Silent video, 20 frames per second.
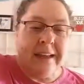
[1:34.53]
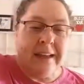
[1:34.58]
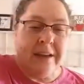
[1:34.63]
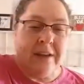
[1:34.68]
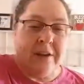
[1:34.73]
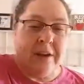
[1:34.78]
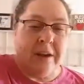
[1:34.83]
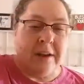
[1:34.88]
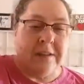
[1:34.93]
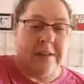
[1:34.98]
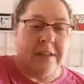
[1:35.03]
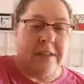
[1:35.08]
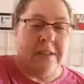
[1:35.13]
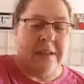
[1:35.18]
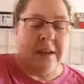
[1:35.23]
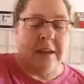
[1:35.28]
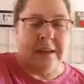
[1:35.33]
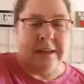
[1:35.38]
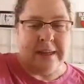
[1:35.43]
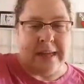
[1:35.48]
Across the
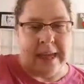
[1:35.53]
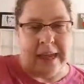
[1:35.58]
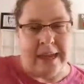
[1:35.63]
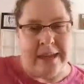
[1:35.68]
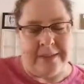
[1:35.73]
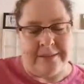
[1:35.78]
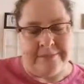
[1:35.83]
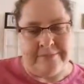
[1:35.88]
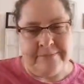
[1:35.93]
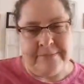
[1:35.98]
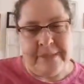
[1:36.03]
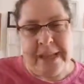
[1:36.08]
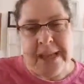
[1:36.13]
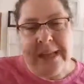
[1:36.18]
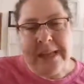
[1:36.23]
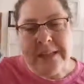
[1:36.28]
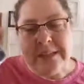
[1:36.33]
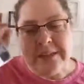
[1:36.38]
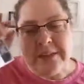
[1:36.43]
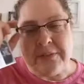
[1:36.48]
top, yeah.
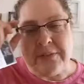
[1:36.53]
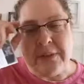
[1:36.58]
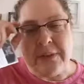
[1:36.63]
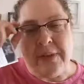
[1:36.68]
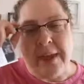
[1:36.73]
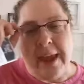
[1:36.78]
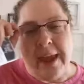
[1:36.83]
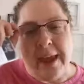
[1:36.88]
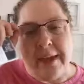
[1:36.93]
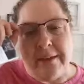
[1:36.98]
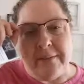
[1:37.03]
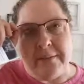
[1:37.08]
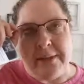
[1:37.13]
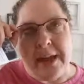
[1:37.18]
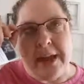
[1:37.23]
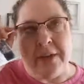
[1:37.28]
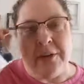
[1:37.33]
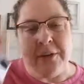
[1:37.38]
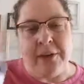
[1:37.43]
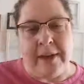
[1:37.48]
So if you have,
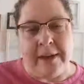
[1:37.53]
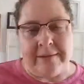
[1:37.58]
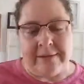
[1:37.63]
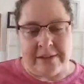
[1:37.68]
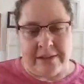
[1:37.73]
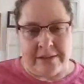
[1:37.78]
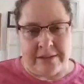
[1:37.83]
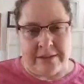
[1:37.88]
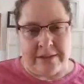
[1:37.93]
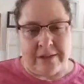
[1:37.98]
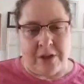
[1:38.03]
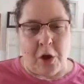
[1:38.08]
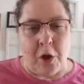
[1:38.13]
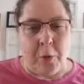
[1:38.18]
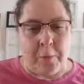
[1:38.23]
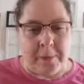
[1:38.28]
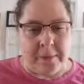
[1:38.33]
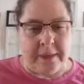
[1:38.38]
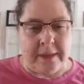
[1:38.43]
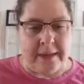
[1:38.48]
now you have to
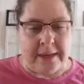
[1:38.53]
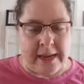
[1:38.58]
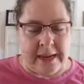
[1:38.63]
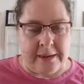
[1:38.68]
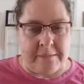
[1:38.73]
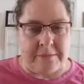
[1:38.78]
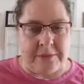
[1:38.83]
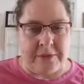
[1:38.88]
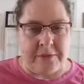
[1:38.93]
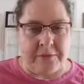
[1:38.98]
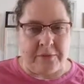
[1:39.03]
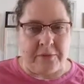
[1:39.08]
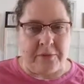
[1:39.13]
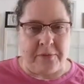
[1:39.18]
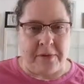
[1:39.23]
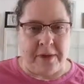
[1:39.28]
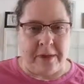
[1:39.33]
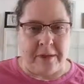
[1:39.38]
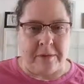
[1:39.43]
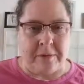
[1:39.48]
open the names of your
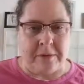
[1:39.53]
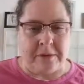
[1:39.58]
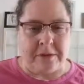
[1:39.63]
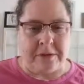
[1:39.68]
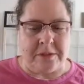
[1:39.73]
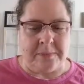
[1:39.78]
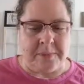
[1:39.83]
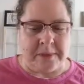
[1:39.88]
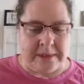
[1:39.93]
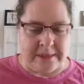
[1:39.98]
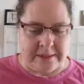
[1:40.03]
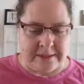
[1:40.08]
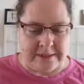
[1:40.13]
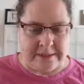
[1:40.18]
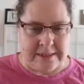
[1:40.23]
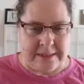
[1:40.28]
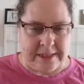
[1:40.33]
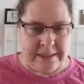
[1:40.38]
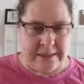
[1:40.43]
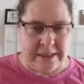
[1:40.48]
followers because
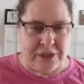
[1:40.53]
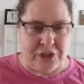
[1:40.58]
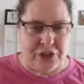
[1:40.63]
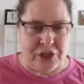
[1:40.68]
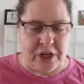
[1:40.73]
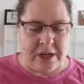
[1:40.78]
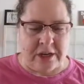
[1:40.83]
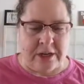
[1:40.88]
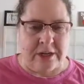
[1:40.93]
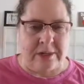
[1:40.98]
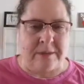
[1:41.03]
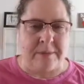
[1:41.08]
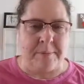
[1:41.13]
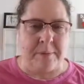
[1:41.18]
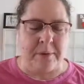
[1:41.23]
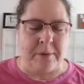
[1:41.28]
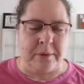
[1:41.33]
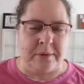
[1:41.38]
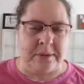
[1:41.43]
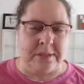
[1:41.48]
then the junk, the
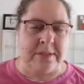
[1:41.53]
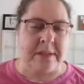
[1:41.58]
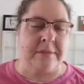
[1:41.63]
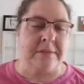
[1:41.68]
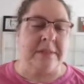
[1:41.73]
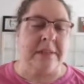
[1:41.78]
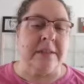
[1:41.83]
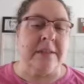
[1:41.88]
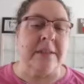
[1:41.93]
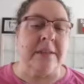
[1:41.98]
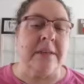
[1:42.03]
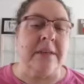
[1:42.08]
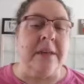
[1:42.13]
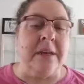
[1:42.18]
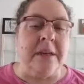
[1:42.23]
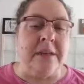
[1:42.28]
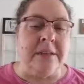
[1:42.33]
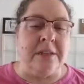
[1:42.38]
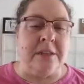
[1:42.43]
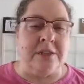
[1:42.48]
porn stuff's in the
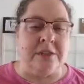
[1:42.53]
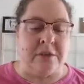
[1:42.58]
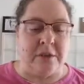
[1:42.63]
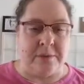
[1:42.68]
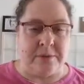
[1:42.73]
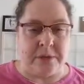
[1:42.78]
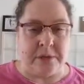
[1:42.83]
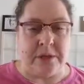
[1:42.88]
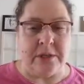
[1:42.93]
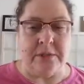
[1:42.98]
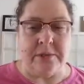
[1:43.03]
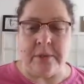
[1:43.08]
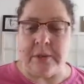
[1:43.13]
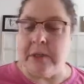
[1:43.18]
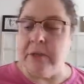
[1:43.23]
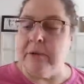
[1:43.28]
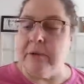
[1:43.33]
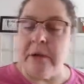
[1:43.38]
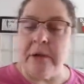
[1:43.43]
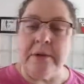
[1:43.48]
description. It's
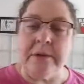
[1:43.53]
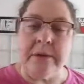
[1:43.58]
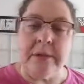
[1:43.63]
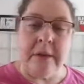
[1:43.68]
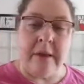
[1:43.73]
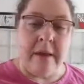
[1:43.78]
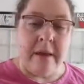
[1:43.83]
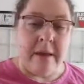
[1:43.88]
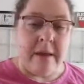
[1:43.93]
really gross.